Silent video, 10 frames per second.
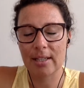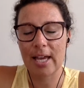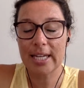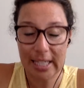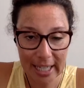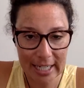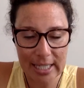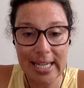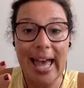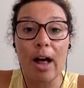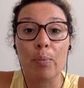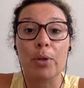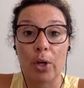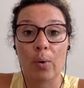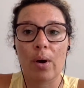and elated to help
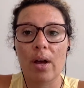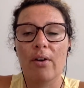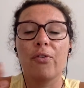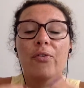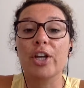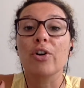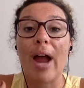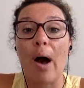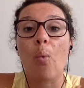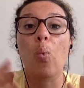you figure out